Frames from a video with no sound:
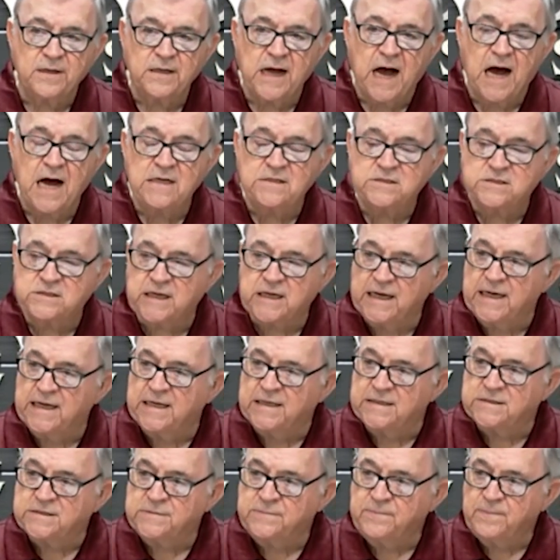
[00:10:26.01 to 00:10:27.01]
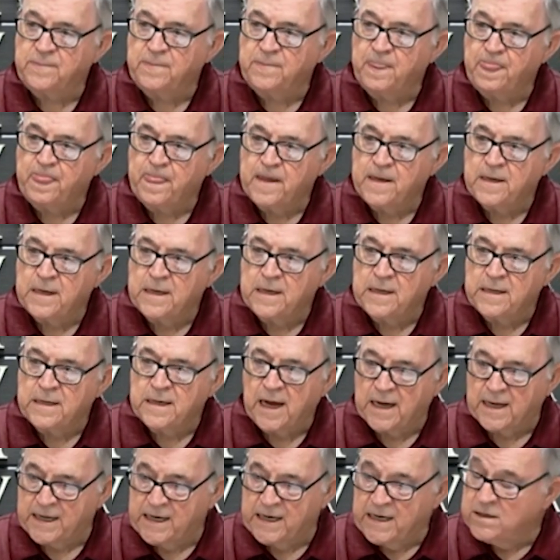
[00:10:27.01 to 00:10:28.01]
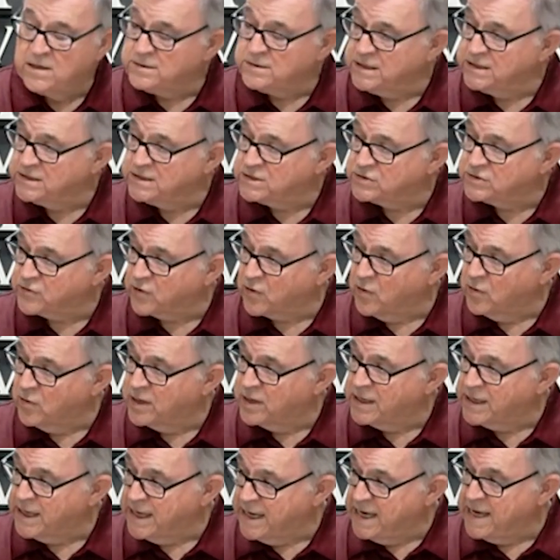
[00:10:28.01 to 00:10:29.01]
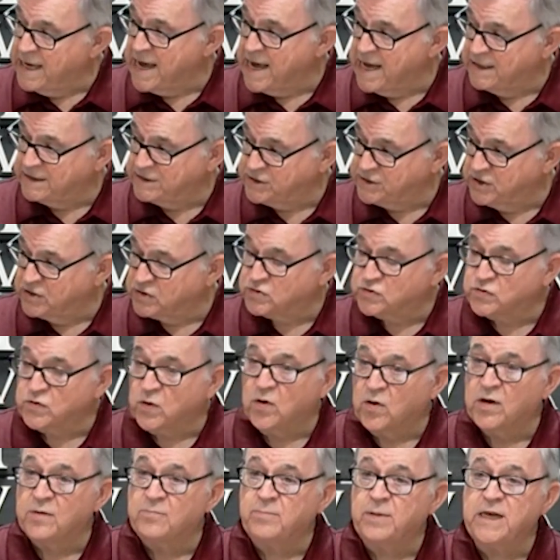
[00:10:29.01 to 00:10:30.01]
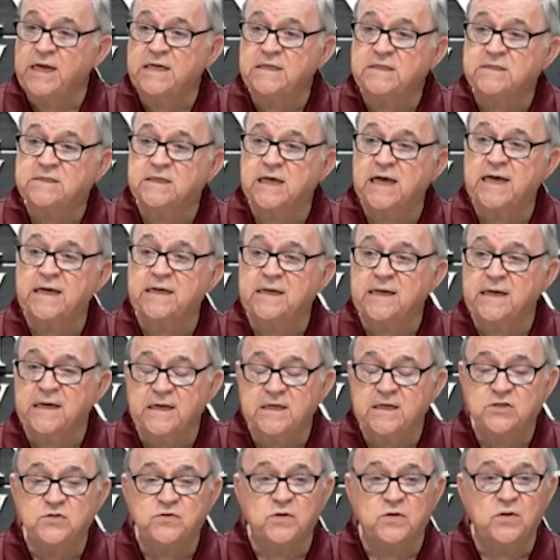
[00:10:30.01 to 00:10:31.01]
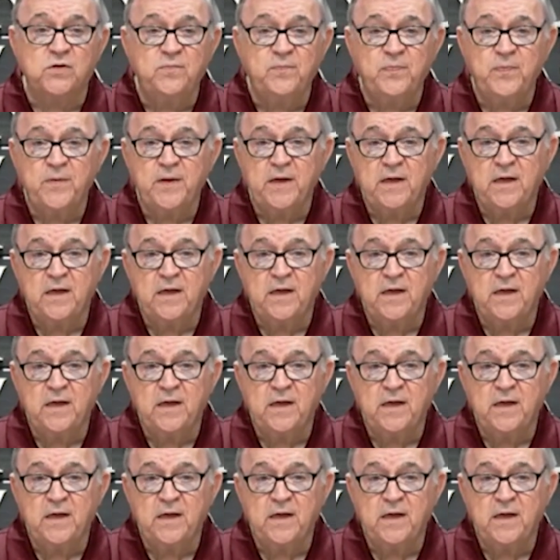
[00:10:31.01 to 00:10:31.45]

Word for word: God says now he'll destroy, and he has destroyed, but he's saying to Israel,